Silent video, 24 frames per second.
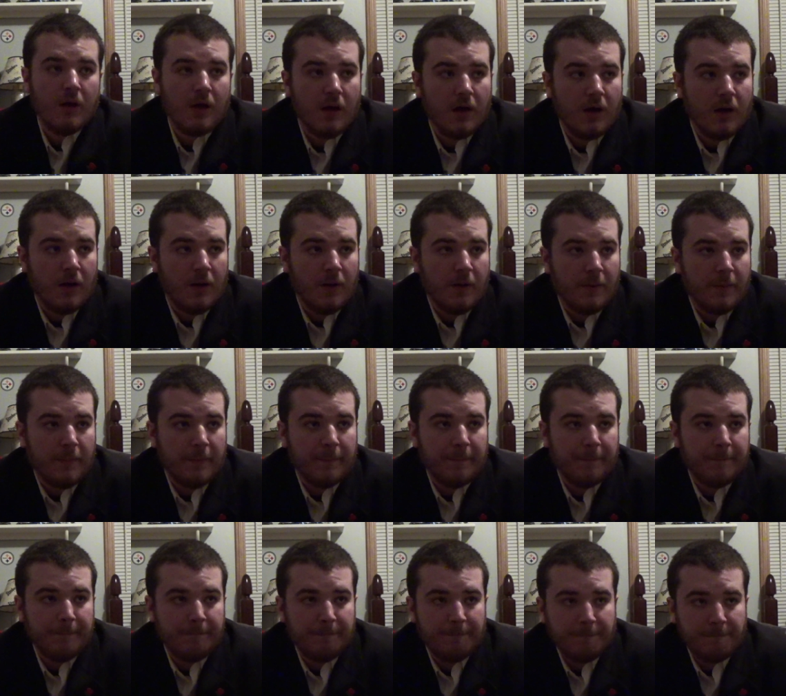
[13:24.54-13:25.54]
Um,
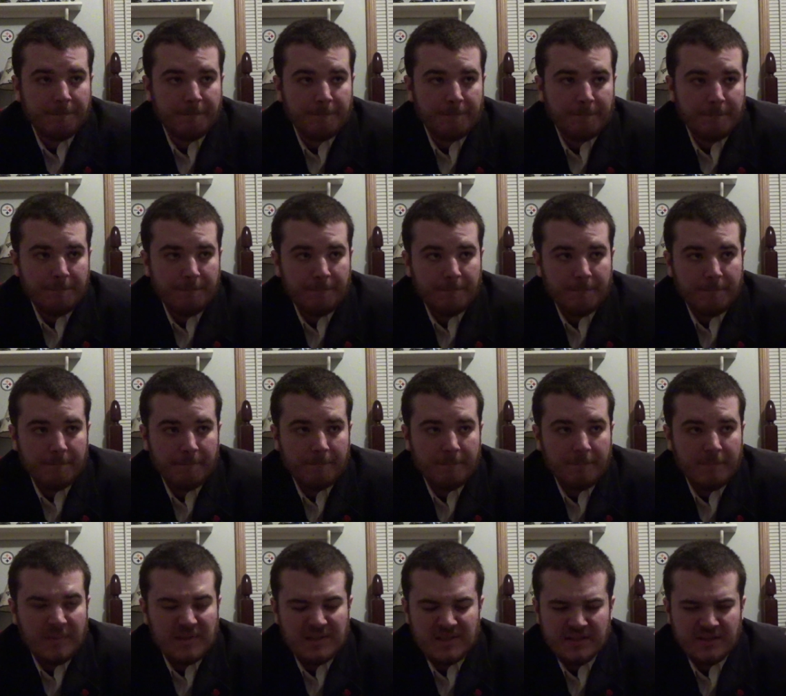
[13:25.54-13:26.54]

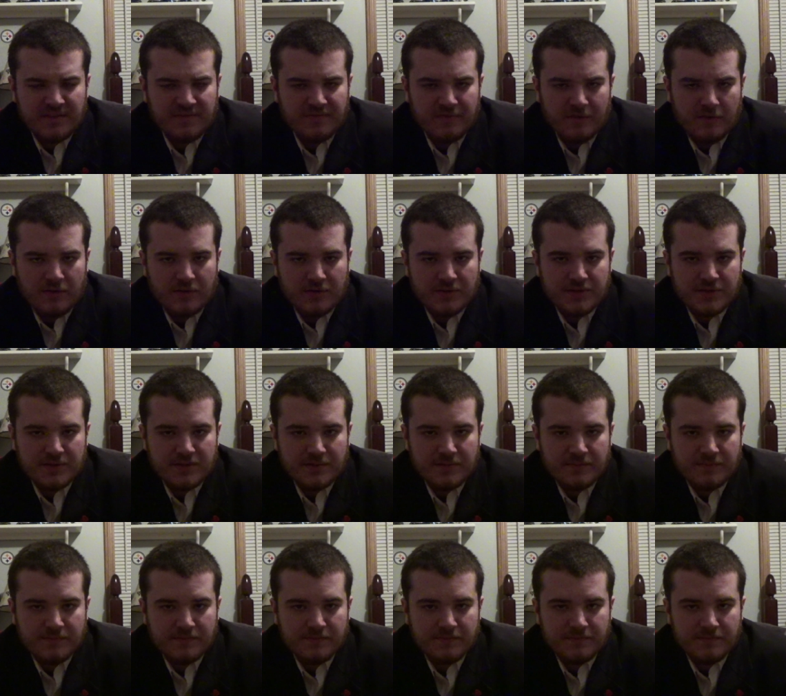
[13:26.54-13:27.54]
this ain't the first
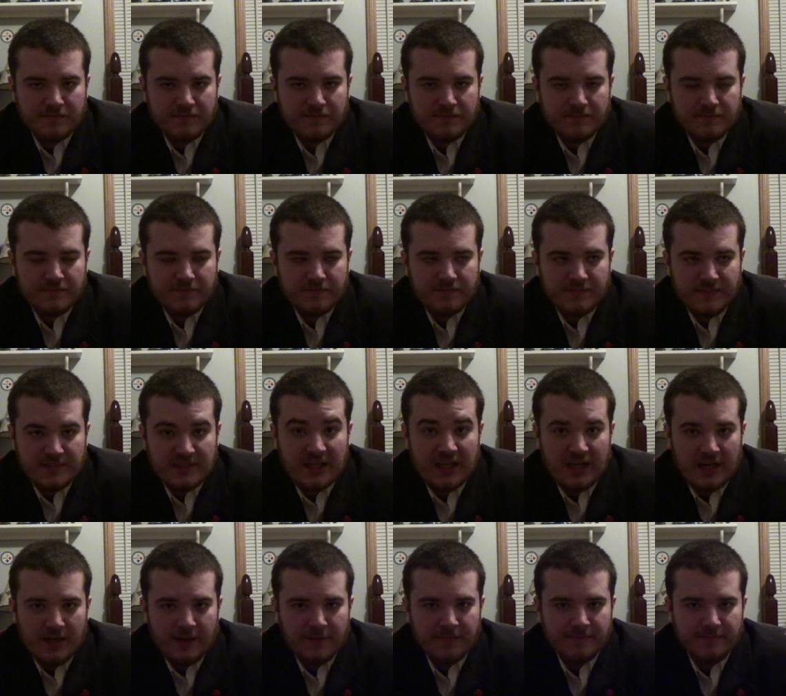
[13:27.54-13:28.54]

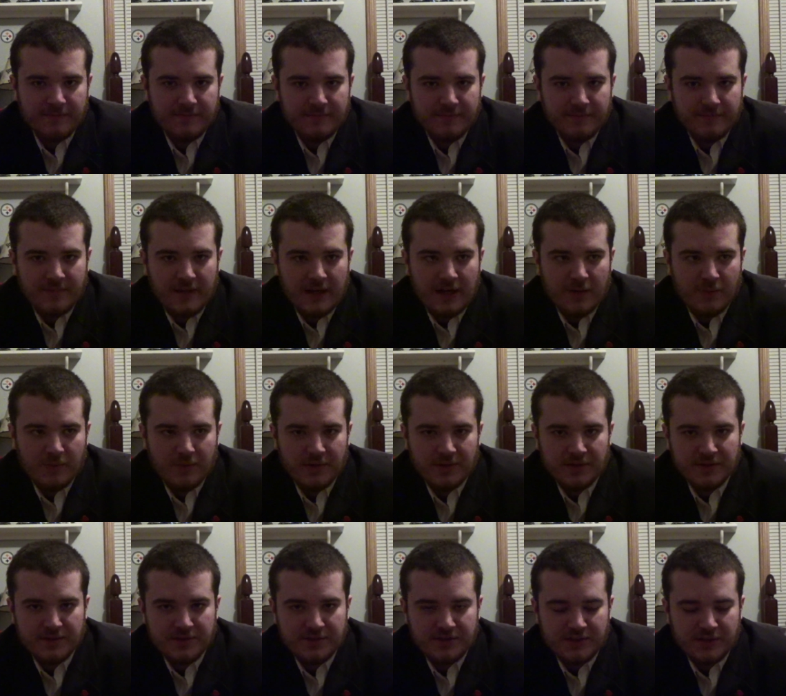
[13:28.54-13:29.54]
time I
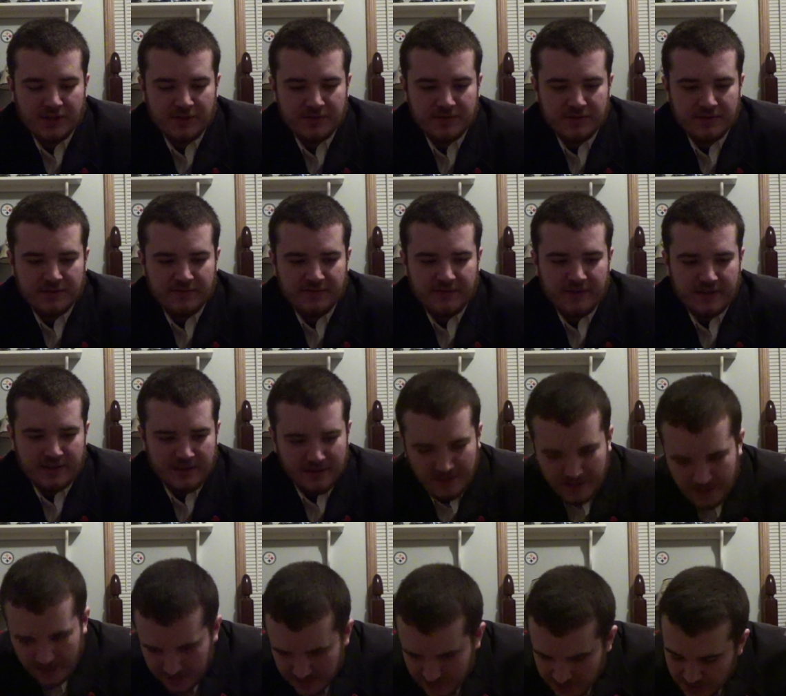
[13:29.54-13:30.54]
was chosen. In fact, the
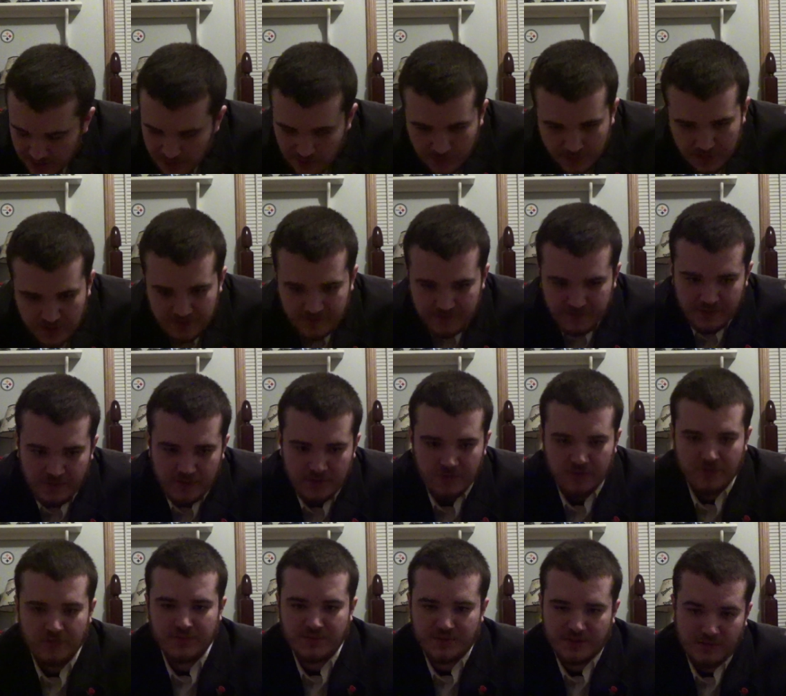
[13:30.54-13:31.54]
last three
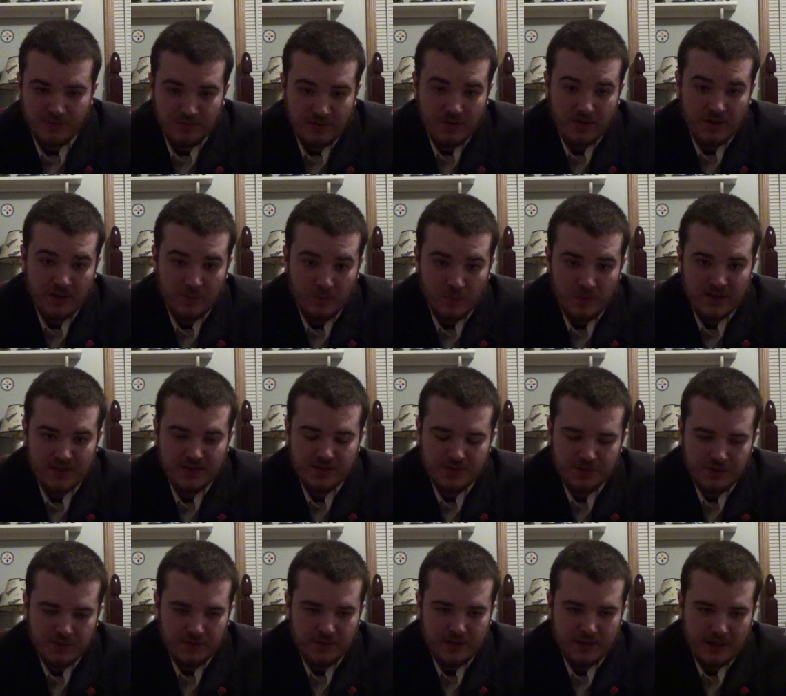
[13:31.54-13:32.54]
funerals in a row I went
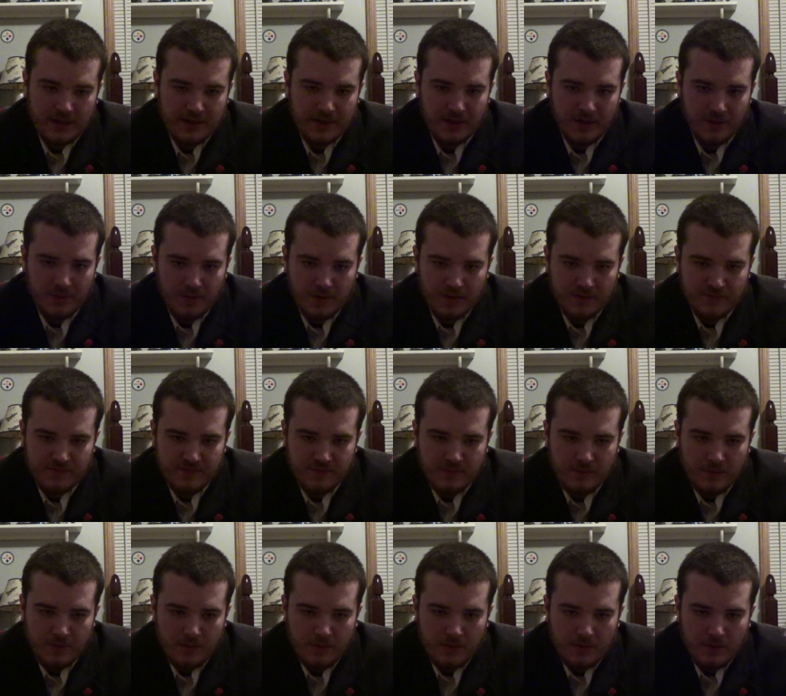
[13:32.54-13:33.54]
to that I know of,
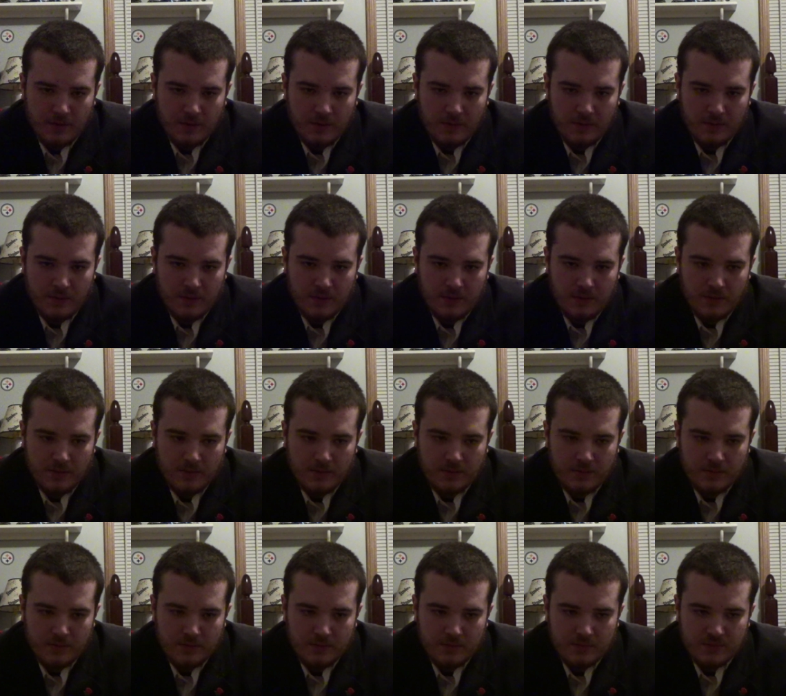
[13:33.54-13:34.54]

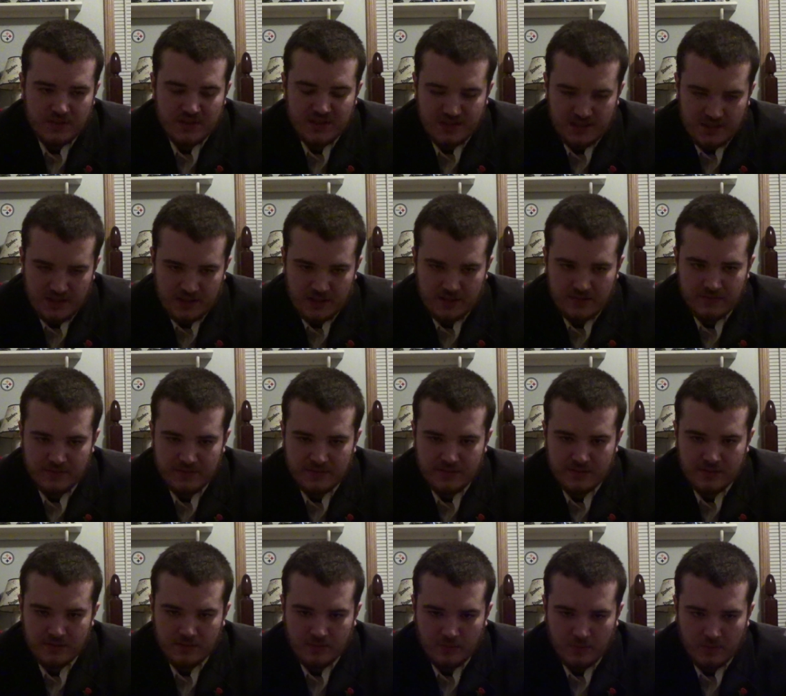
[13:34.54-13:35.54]

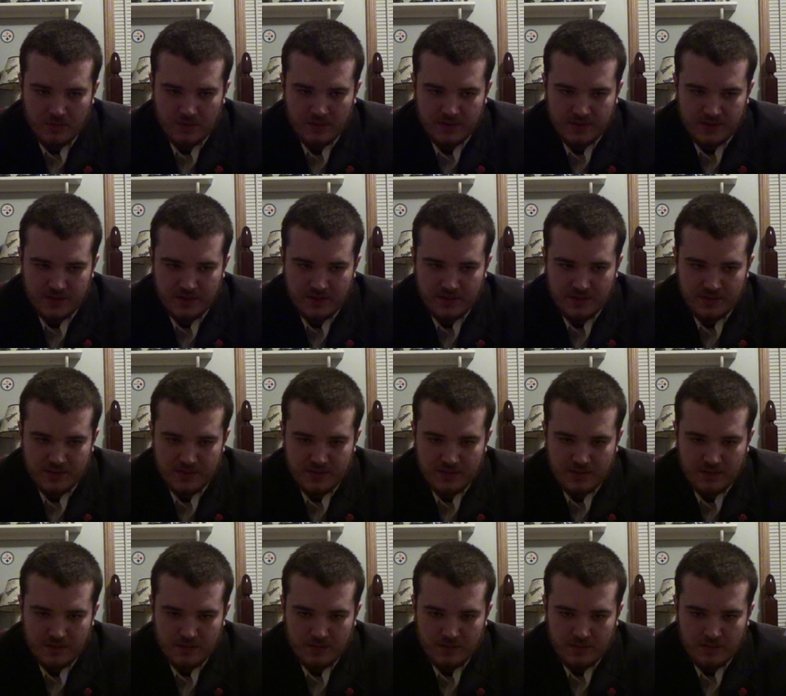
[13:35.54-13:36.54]
Steve's, Lawrence's,